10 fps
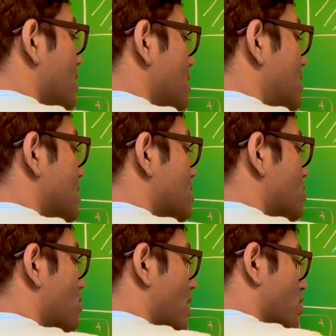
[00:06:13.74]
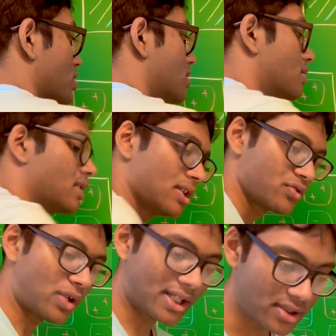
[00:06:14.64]
in this direction,
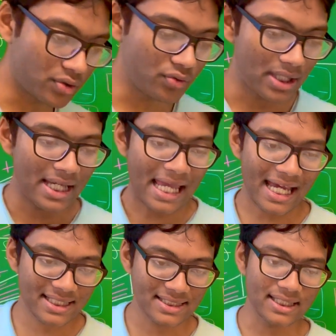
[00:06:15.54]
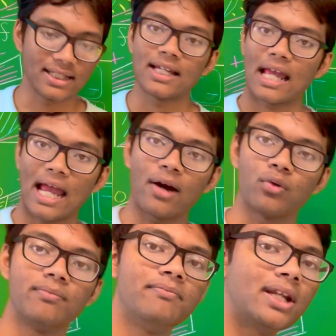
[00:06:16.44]
trying to exit
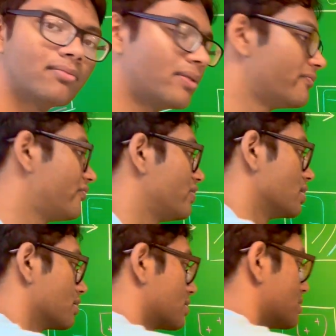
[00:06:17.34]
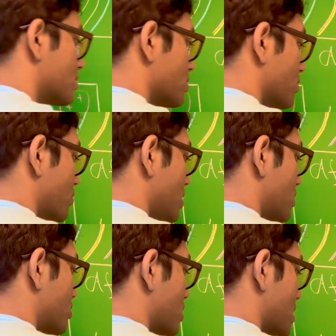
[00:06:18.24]
our minimum field. So we
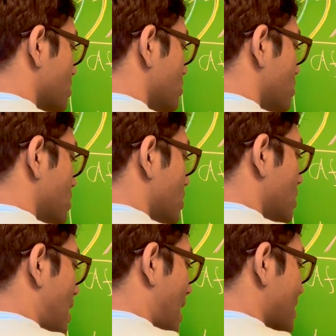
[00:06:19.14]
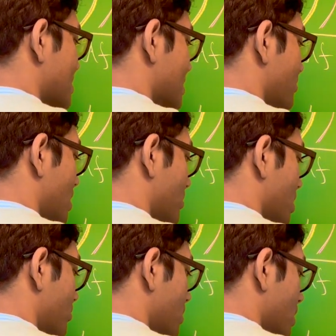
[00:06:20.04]
are trying to exit the
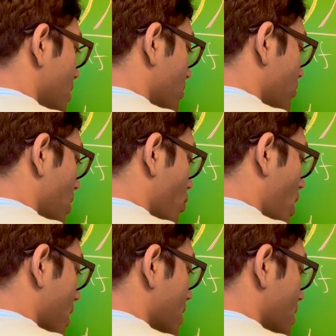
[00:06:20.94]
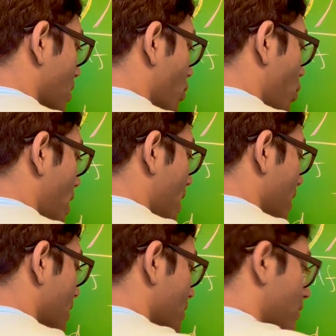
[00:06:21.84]
minimum by walking
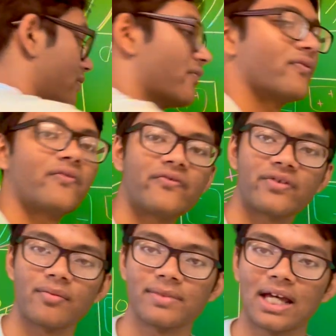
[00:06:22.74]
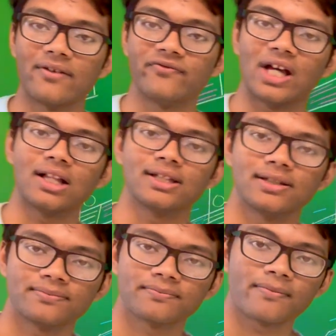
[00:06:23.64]
away from that valley.
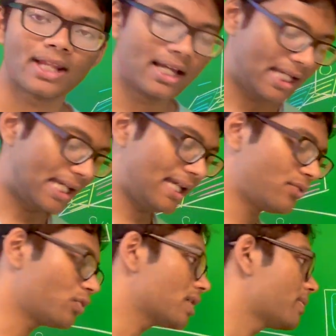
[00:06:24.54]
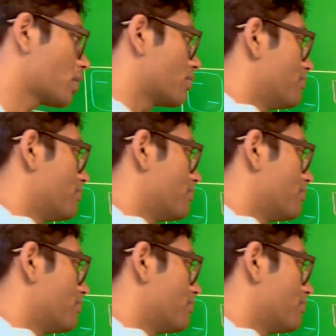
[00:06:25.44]
And what about our